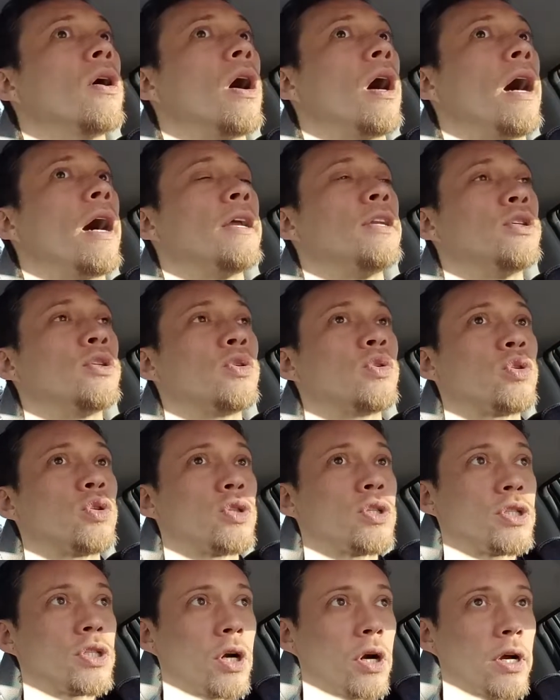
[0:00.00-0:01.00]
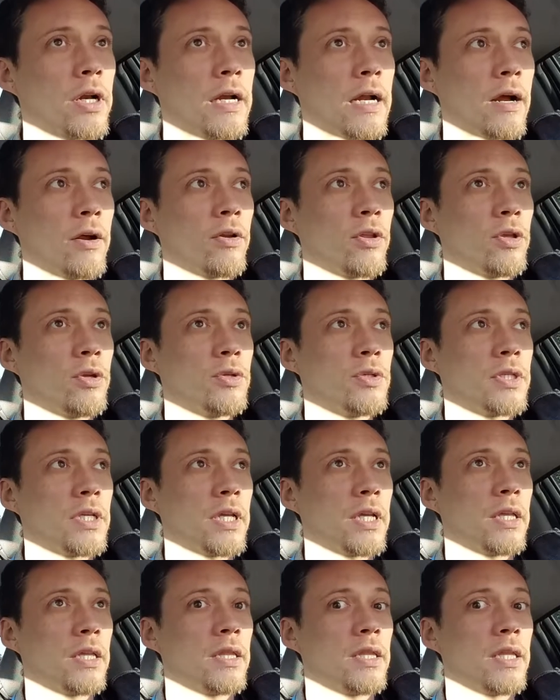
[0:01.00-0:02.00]
I started out
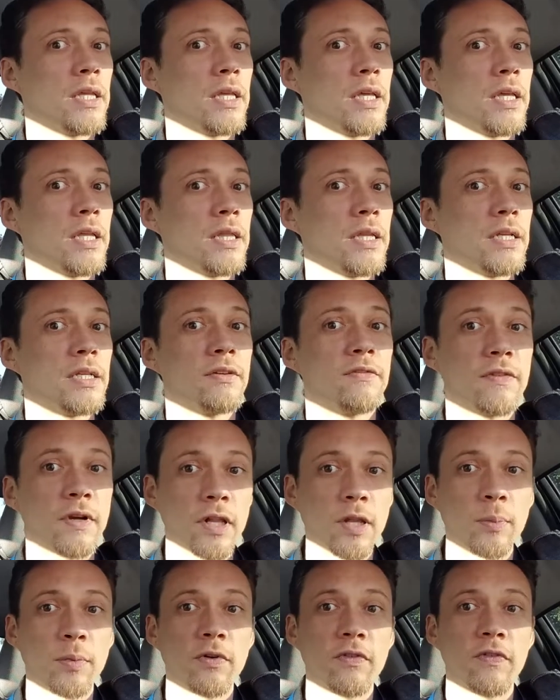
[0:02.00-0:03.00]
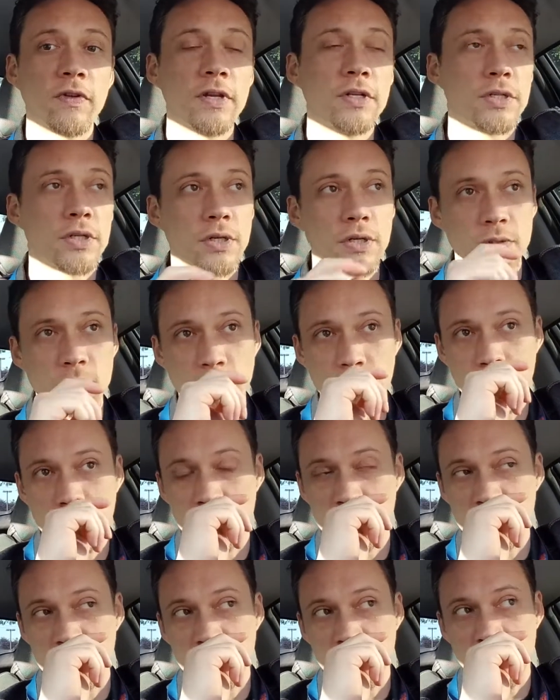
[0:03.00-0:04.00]
using the developer features, which
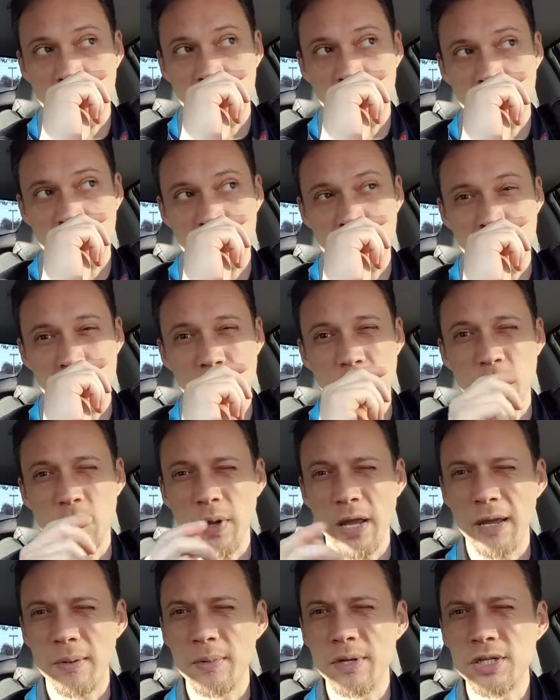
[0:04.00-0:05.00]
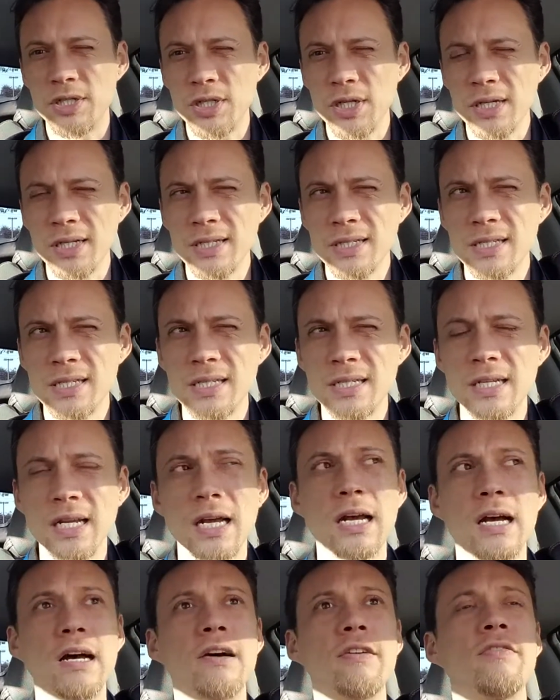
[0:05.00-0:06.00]
is some new imaging
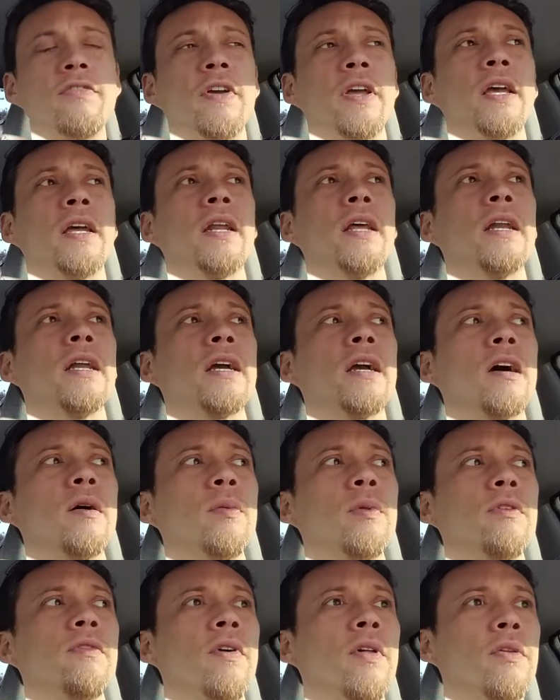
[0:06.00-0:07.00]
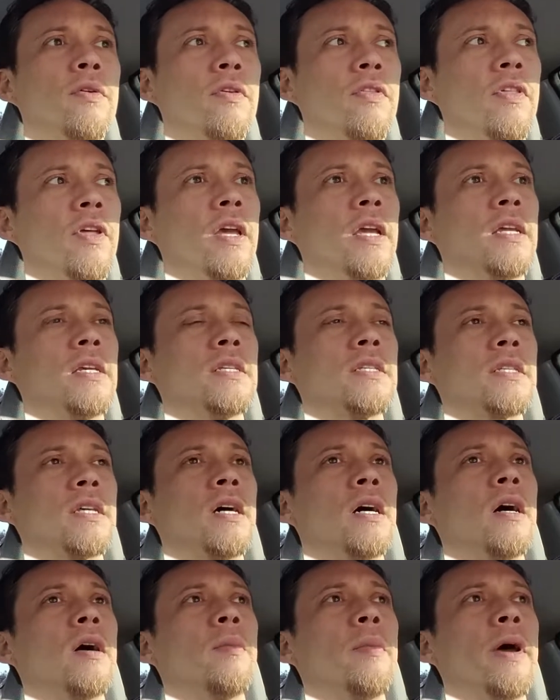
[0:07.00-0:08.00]
stuff and a couple of other things.
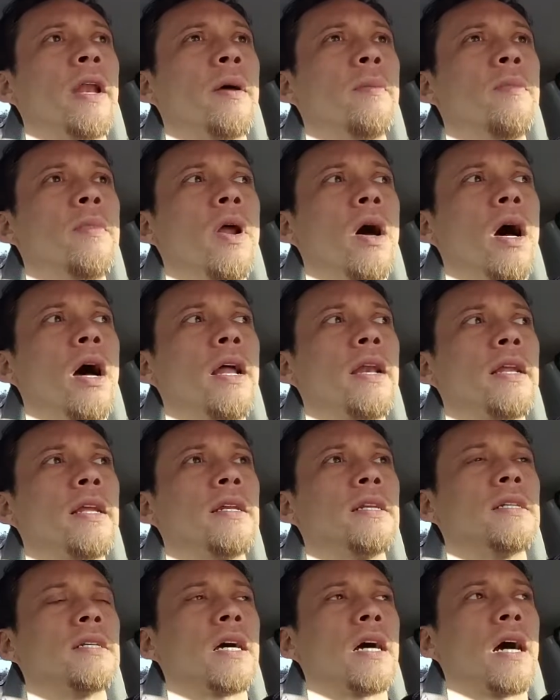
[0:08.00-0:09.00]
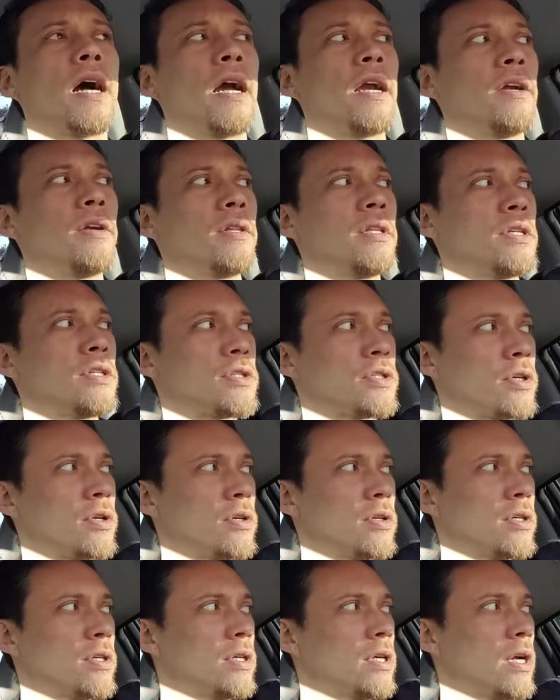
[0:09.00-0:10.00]
And I'm not entirely
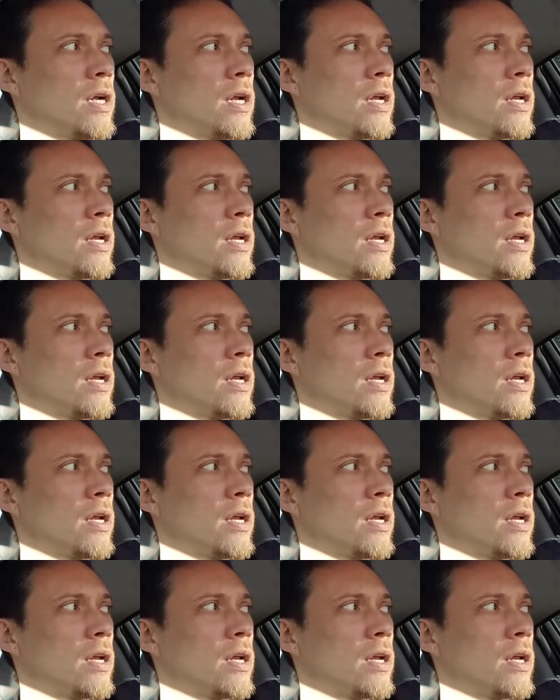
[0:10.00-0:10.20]
certain